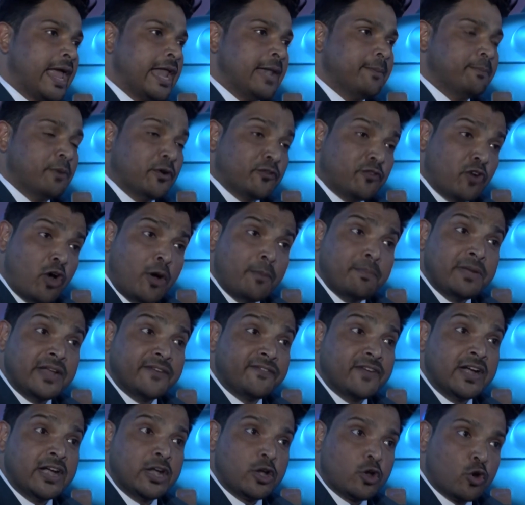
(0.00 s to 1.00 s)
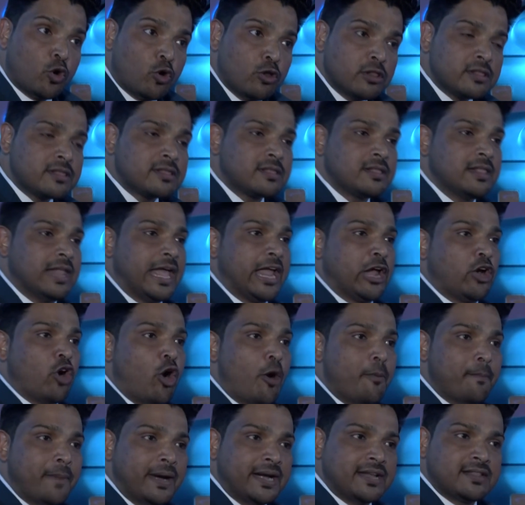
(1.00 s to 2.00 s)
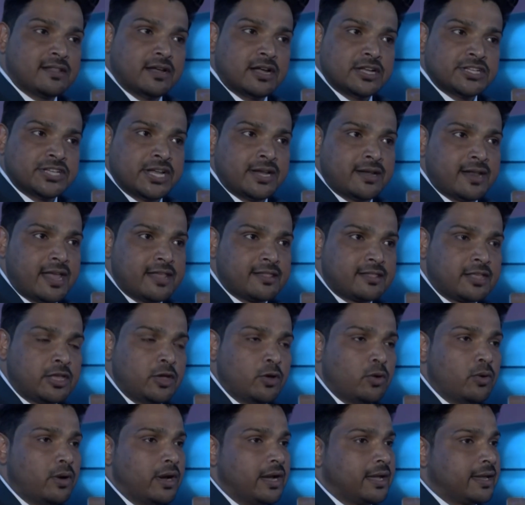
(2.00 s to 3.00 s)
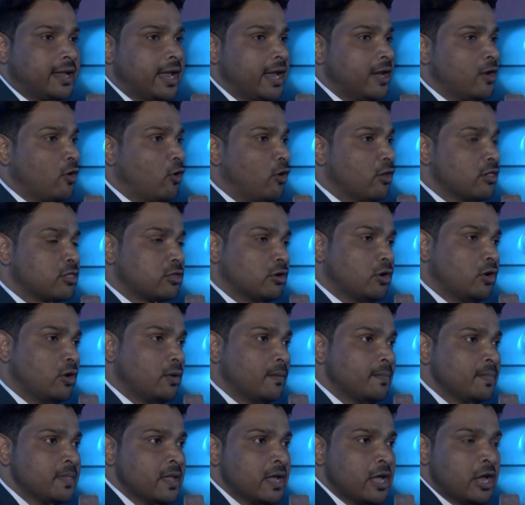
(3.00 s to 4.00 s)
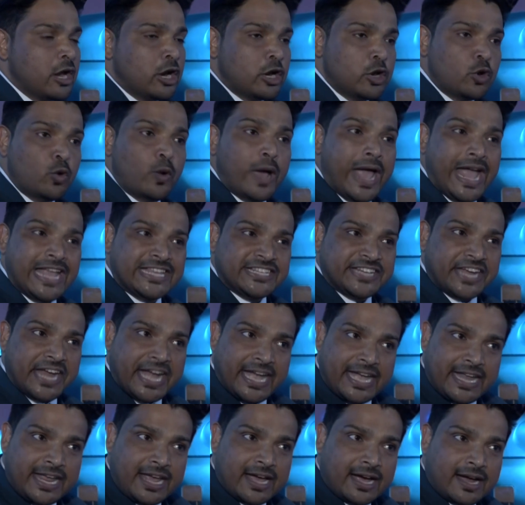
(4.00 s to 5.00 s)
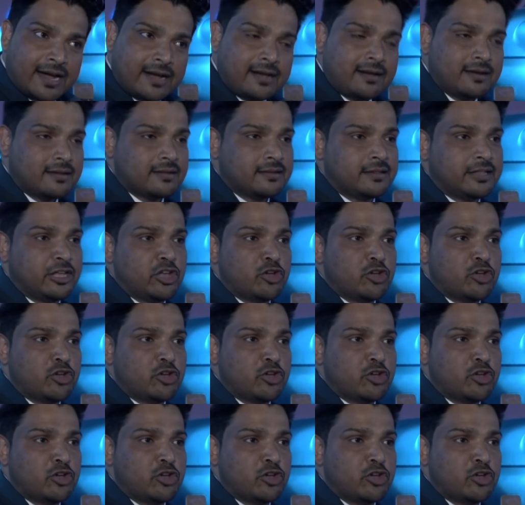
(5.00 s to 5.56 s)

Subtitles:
perform different roles like combat search and rescue. It can also do HADR, the